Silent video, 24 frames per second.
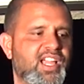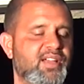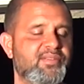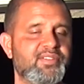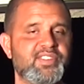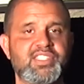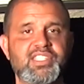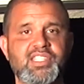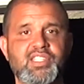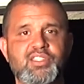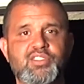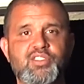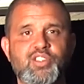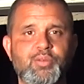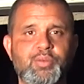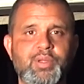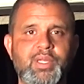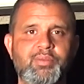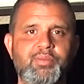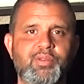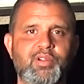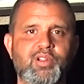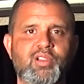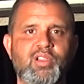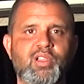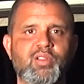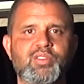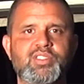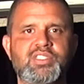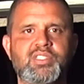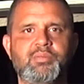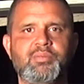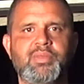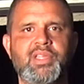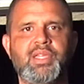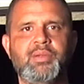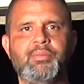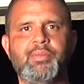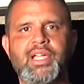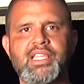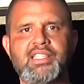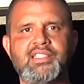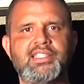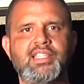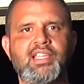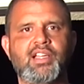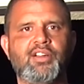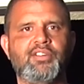Obviously, two people close to me,
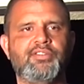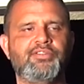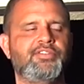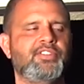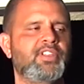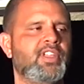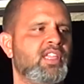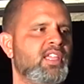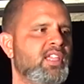myself,